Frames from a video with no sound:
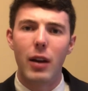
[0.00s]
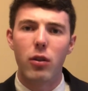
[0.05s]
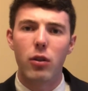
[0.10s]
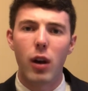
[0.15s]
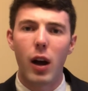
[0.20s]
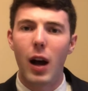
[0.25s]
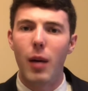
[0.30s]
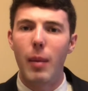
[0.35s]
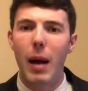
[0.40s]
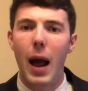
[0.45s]

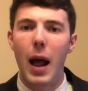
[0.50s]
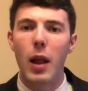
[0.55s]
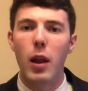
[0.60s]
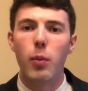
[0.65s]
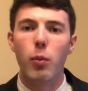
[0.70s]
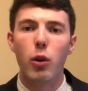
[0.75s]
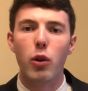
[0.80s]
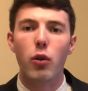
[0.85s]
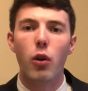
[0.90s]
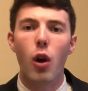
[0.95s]
Tom
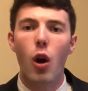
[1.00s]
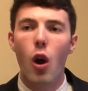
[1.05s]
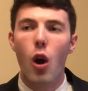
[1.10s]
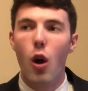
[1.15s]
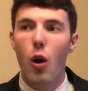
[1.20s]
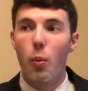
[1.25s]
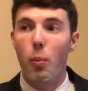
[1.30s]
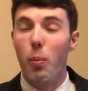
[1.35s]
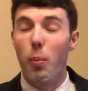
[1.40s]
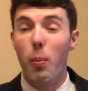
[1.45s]
Allen
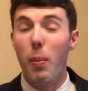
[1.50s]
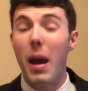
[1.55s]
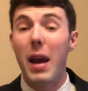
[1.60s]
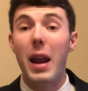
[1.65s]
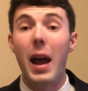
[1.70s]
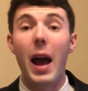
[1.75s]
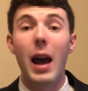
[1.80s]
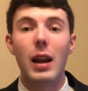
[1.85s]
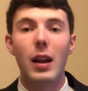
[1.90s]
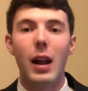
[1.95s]
made
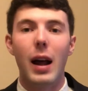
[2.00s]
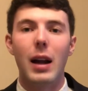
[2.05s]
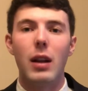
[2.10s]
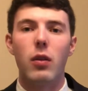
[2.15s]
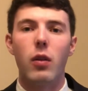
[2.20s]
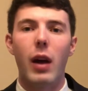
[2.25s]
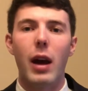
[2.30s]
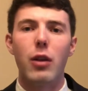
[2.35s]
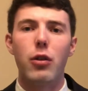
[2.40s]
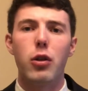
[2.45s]
headlines
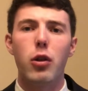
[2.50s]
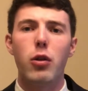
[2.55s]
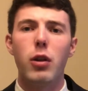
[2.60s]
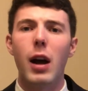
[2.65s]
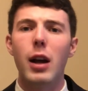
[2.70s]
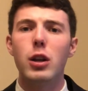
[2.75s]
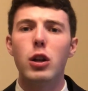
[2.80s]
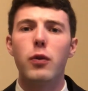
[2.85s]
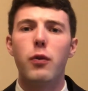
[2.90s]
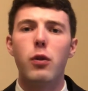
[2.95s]
last year,
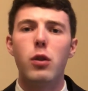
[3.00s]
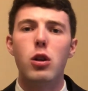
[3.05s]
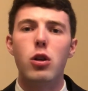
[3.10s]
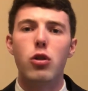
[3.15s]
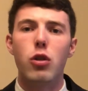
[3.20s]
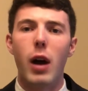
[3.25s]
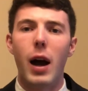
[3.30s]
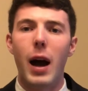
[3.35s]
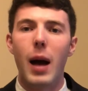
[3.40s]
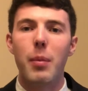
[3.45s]
not just for the
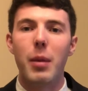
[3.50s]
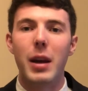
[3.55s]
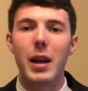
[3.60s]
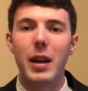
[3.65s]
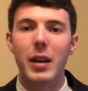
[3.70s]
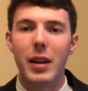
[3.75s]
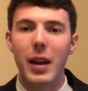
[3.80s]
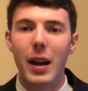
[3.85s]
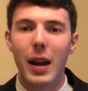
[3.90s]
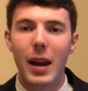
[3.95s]
job that he
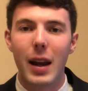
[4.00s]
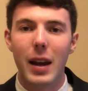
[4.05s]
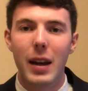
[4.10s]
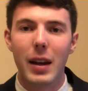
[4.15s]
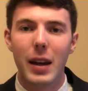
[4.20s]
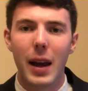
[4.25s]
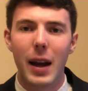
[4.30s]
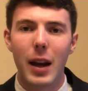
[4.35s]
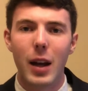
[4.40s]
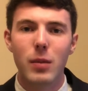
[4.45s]
did at
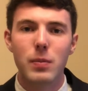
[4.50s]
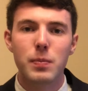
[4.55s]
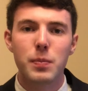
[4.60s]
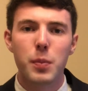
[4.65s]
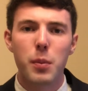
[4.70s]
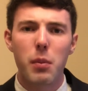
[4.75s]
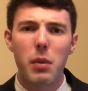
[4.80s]
Indiana,